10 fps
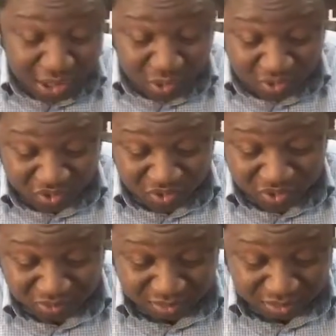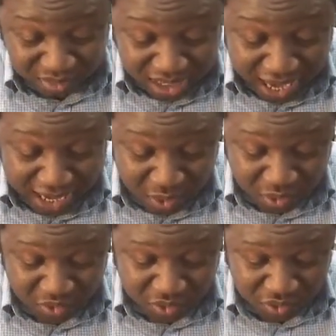High looks. High
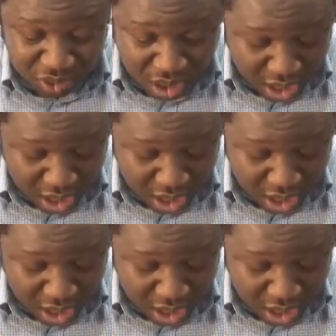looks.